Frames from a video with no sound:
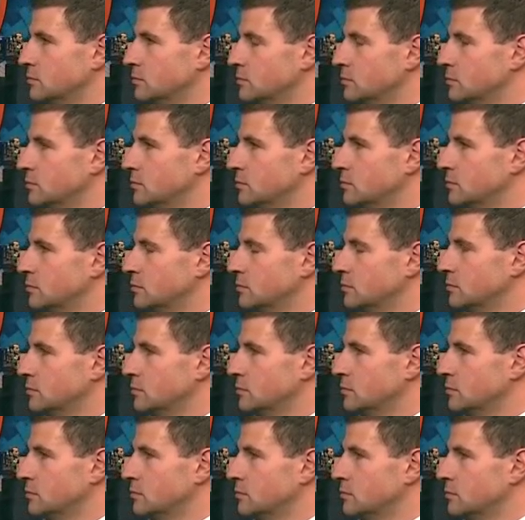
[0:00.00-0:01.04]

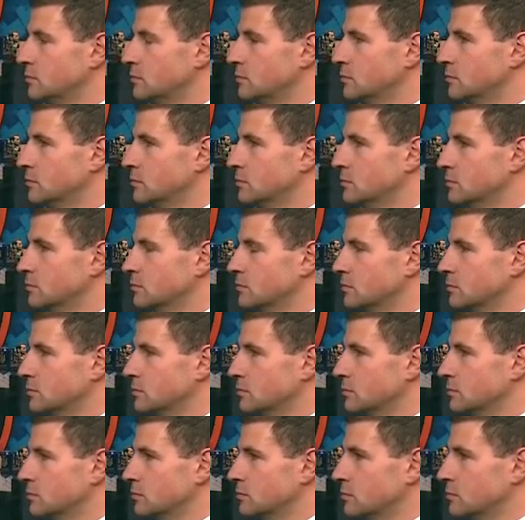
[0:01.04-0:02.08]

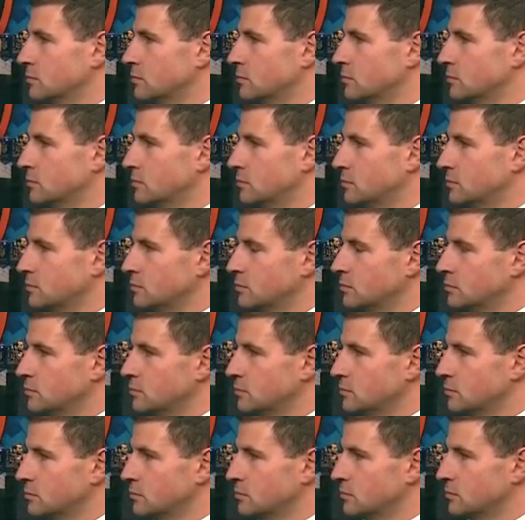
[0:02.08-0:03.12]

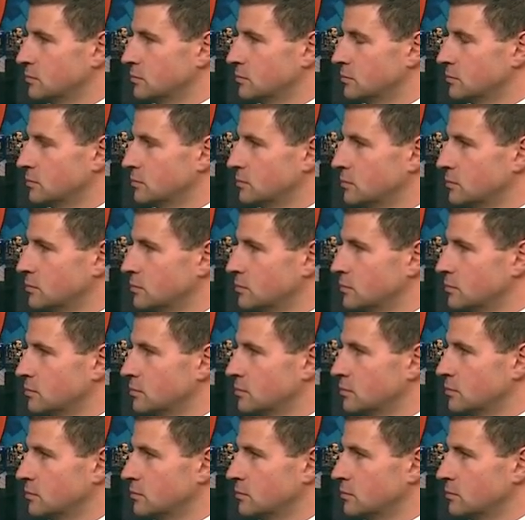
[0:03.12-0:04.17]

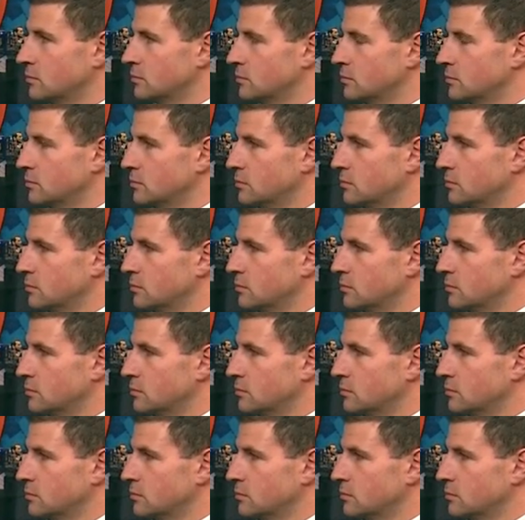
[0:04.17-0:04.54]
This person isn't speaking.